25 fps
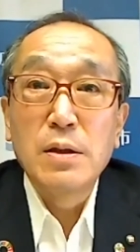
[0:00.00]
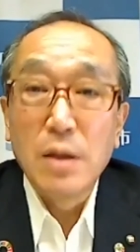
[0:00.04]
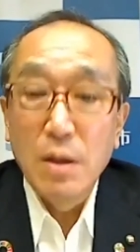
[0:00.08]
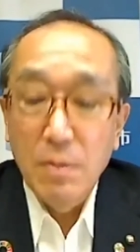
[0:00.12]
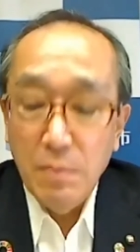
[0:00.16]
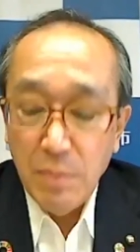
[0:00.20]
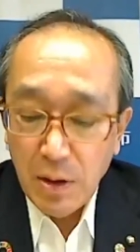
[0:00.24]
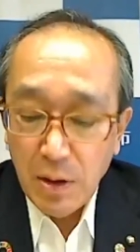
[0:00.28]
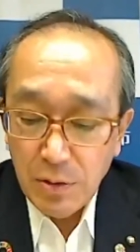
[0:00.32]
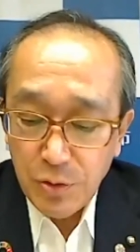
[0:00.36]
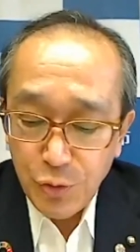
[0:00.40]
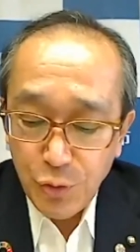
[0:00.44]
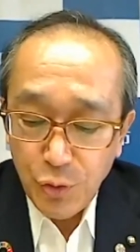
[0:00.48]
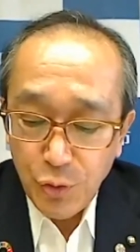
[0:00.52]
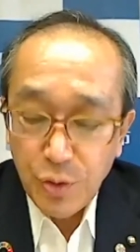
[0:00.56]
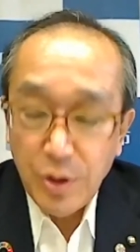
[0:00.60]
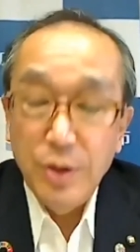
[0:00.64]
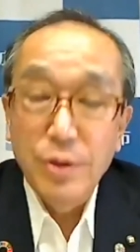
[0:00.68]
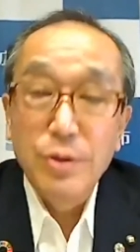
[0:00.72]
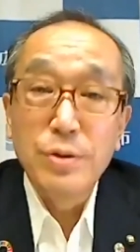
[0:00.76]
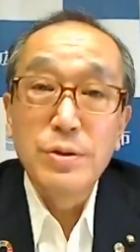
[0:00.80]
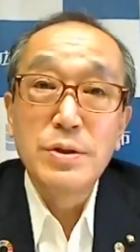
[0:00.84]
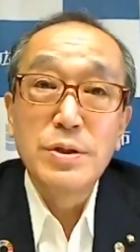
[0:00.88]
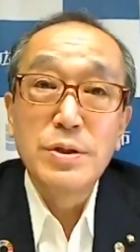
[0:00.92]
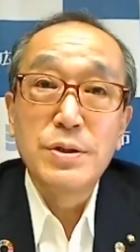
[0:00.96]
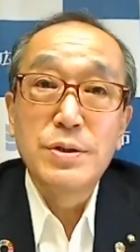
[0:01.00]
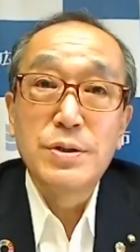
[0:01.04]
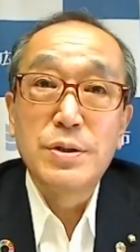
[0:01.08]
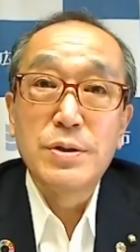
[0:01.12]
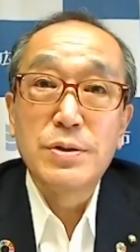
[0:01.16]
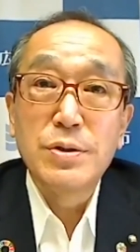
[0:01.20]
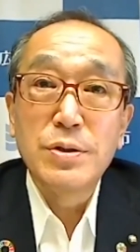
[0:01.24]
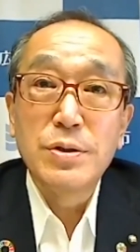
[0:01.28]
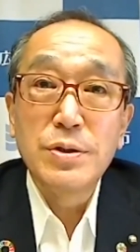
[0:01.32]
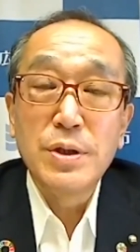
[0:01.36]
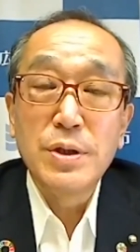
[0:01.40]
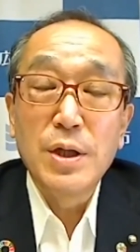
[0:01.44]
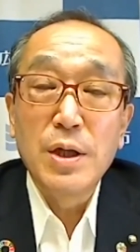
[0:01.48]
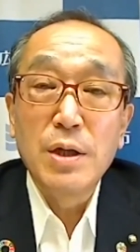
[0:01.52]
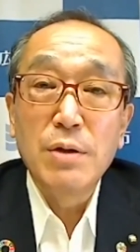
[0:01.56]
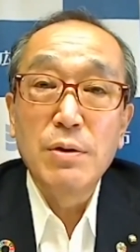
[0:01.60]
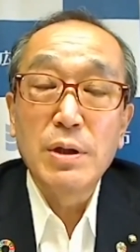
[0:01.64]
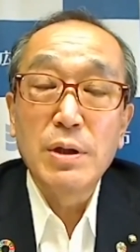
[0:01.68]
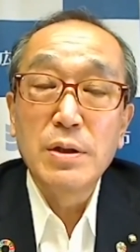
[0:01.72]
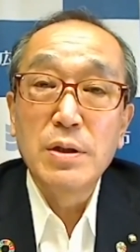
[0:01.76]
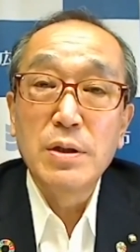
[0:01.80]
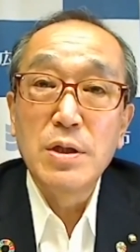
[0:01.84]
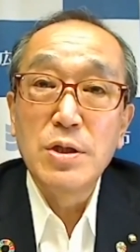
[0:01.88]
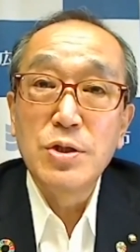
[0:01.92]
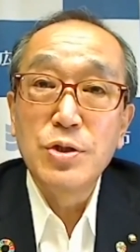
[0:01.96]
in the education,
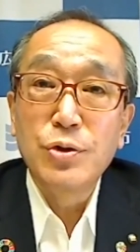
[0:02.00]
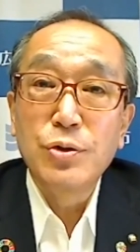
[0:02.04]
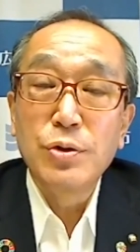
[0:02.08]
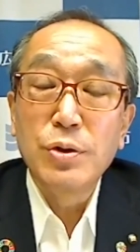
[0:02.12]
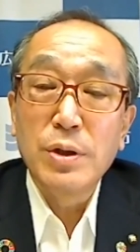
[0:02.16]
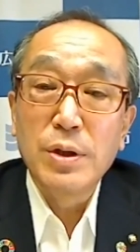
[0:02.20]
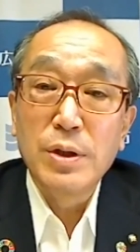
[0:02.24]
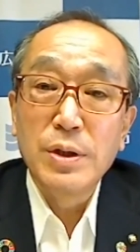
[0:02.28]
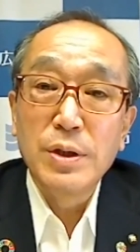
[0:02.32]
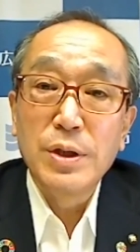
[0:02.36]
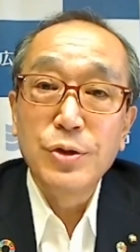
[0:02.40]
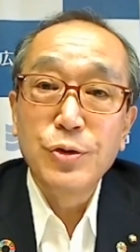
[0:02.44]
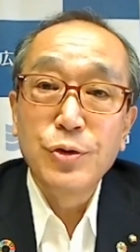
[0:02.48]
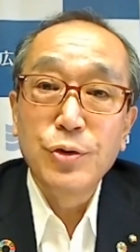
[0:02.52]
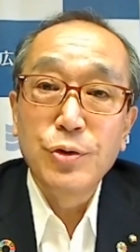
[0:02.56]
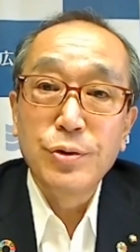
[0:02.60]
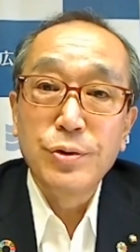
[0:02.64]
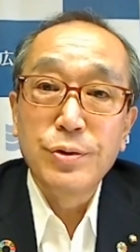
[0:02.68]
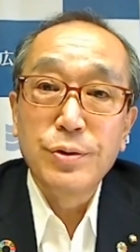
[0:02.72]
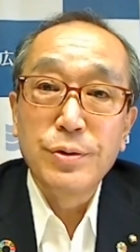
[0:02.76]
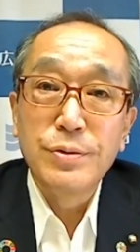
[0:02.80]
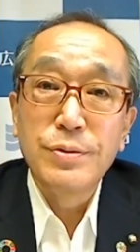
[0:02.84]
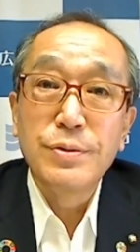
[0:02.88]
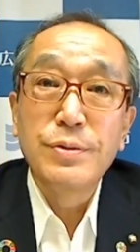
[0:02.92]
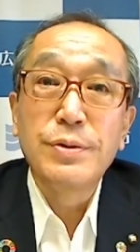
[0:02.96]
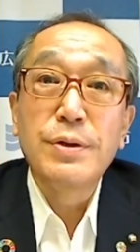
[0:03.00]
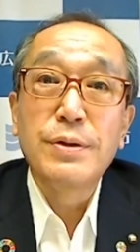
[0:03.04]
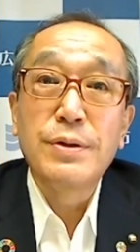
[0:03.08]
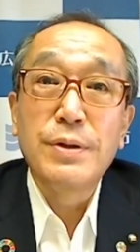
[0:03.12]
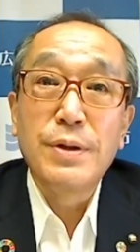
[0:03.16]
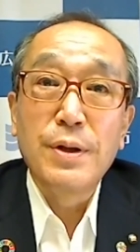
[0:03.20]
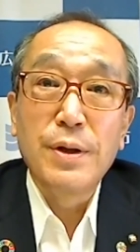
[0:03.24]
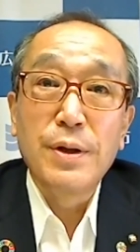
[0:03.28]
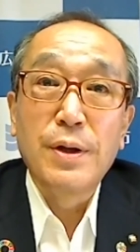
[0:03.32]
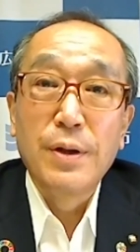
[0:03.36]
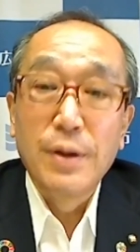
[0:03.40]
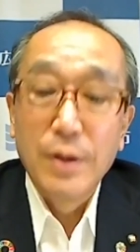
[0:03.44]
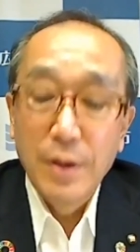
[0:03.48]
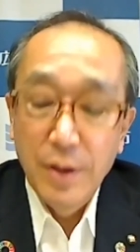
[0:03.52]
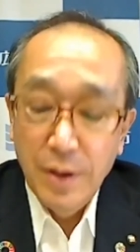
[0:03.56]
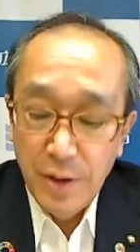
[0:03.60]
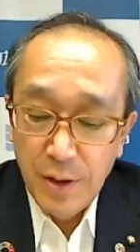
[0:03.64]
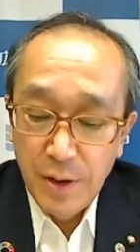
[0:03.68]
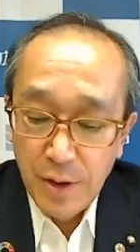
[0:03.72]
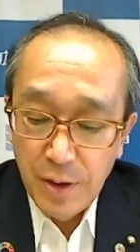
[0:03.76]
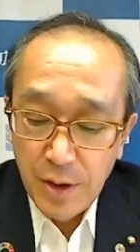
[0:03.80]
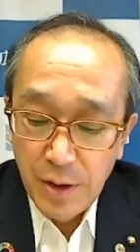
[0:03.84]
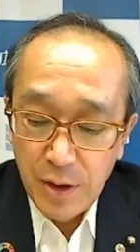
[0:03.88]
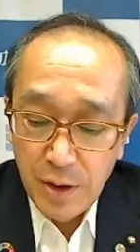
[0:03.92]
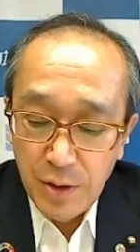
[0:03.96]
the reality of the A-bomb,
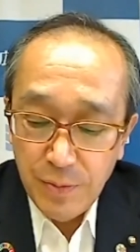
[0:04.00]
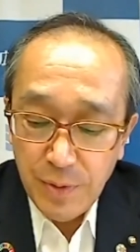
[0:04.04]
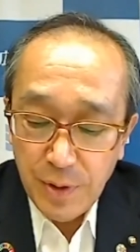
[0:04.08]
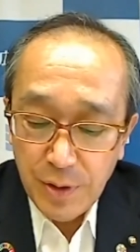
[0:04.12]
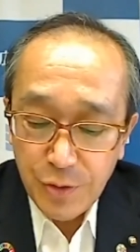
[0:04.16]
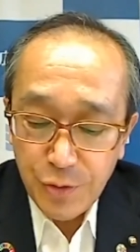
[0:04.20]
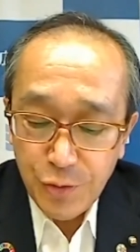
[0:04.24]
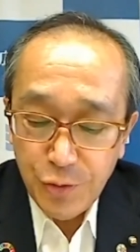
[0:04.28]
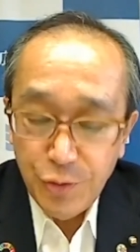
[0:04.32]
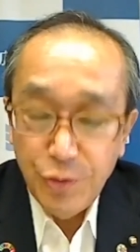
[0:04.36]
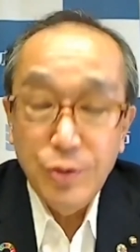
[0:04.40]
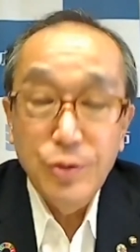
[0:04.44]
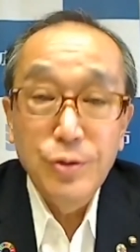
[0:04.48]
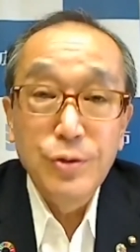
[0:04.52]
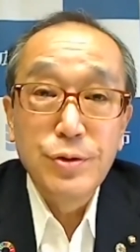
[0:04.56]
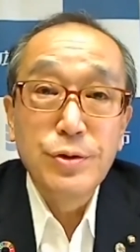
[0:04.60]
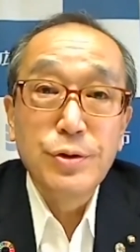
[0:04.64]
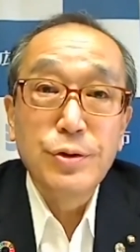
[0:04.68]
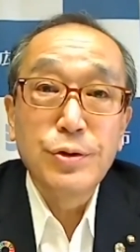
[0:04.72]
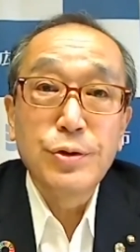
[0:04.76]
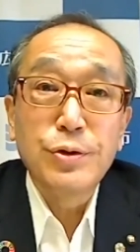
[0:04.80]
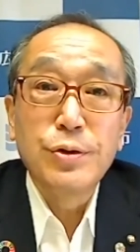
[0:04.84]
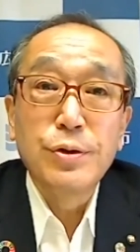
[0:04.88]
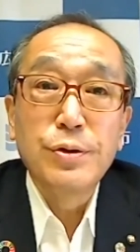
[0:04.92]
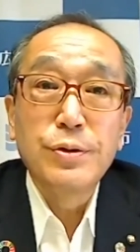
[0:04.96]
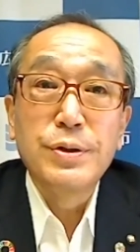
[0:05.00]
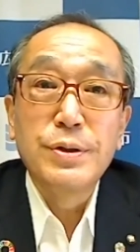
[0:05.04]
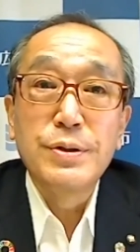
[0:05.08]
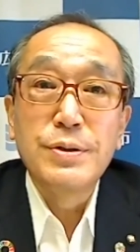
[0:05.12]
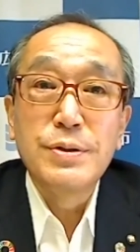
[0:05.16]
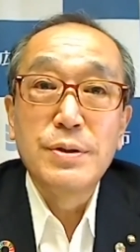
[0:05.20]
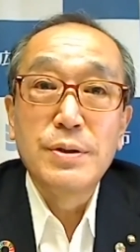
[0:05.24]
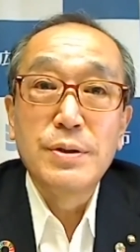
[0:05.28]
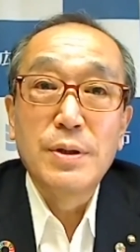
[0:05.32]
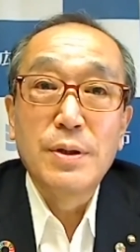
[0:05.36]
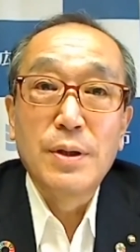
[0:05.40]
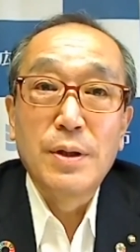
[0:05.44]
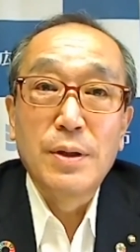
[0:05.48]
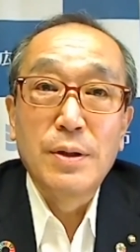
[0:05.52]
and by visiting the